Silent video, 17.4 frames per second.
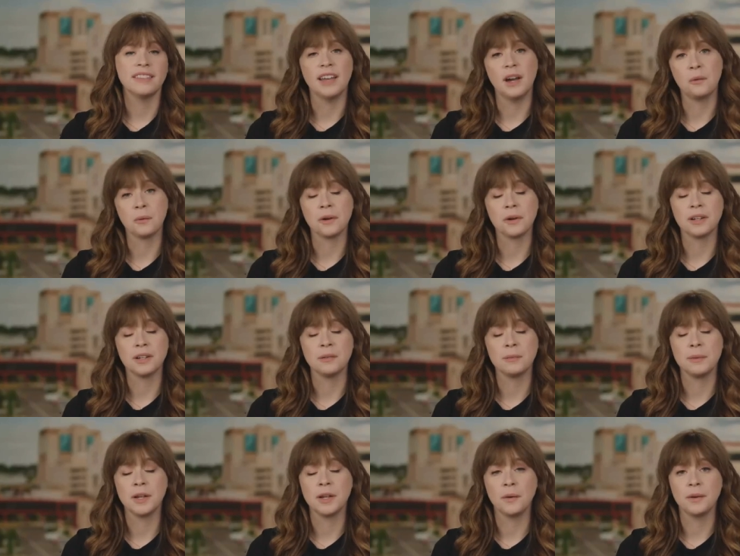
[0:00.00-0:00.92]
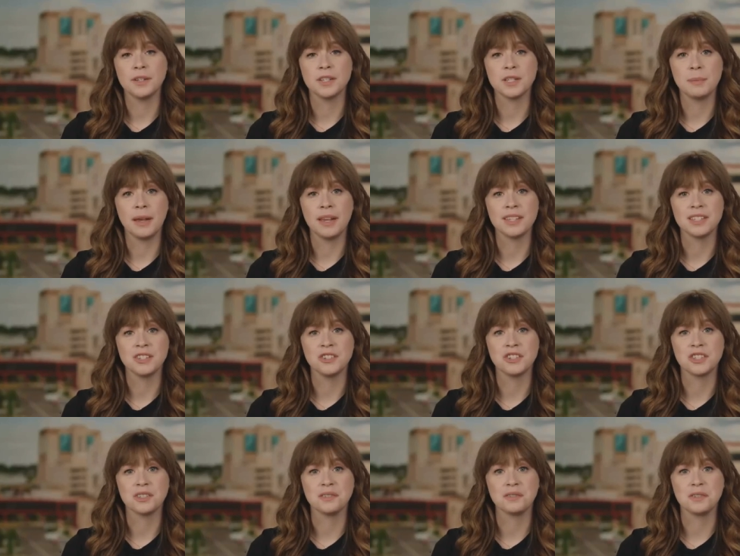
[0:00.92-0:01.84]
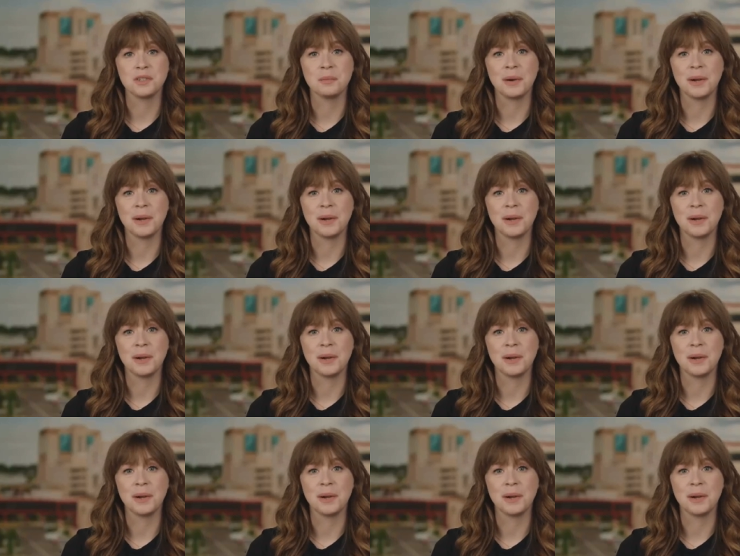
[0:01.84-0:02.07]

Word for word: that we're going to be going to space in just a few